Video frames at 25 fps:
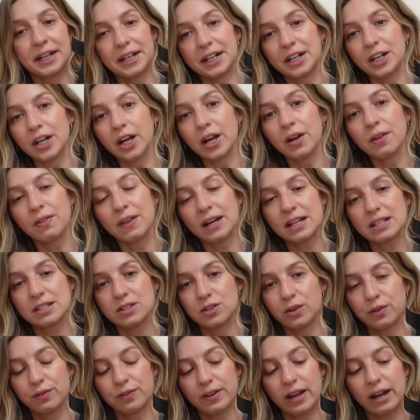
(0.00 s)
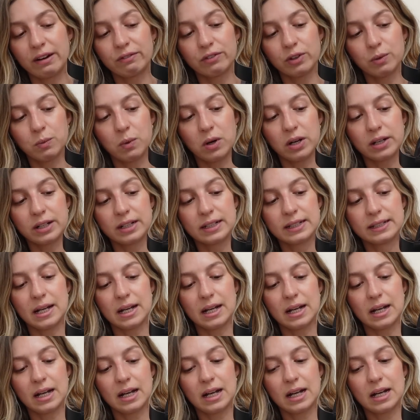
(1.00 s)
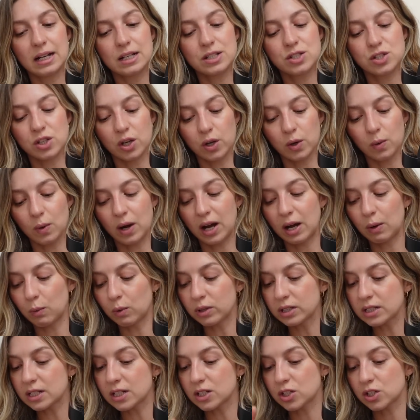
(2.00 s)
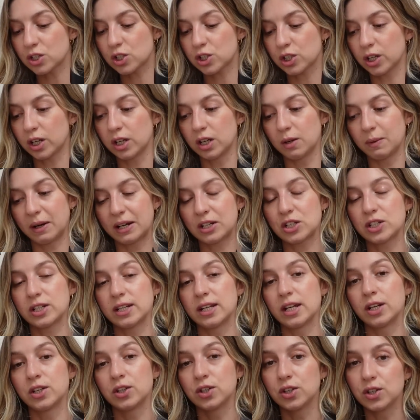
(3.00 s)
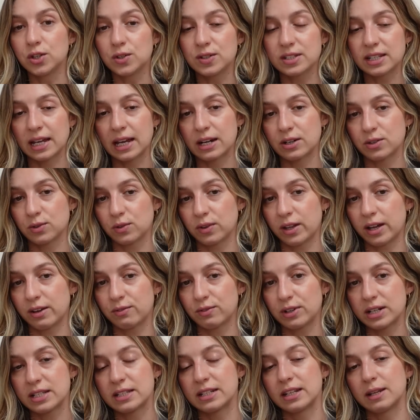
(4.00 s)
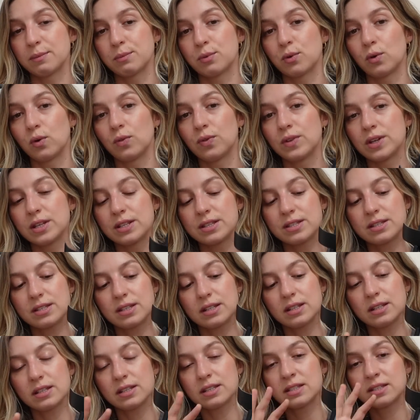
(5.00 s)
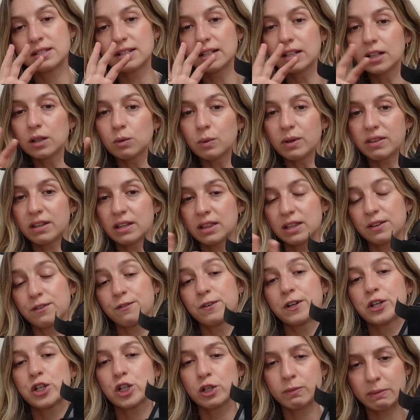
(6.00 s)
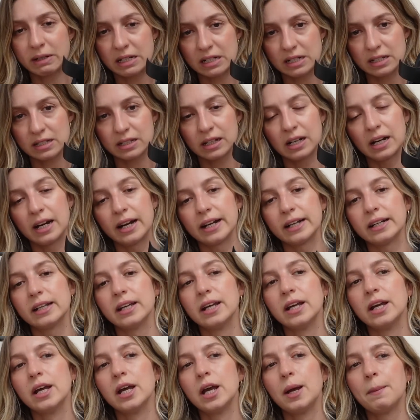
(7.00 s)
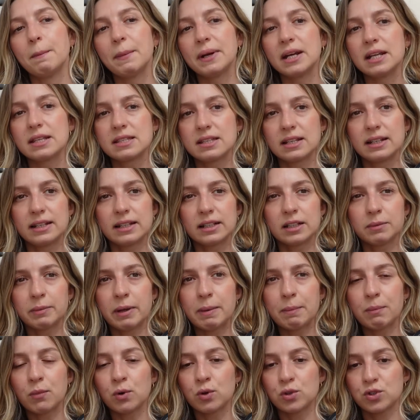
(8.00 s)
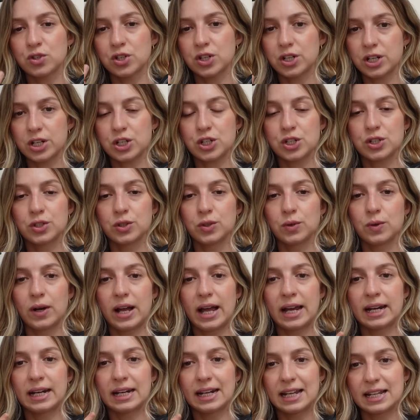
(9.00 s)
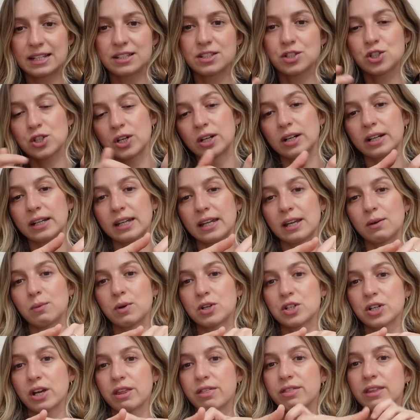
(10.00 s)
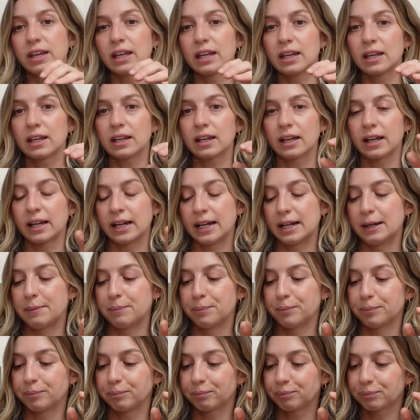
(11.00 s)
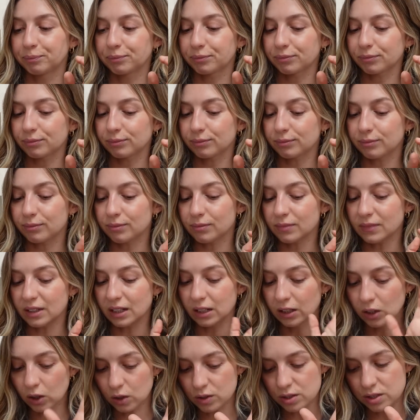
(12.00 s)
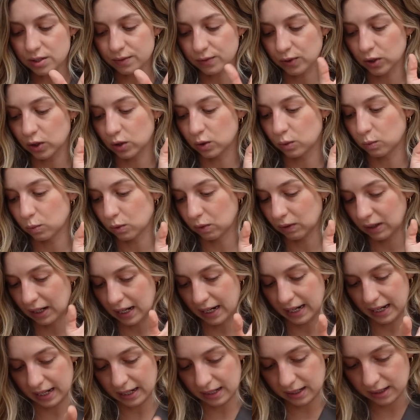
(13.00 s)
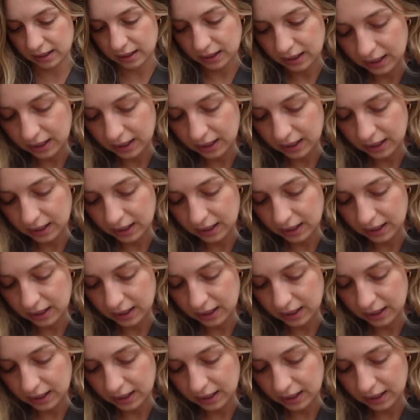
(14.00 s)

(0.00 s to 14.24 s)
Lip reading: and I know that's not for everyone. So I wanted to show you actually a new sandal that I've recently bought that's still within the fisherman design, but it's a little bit more traditional and less chunky, which I think lots of you will like.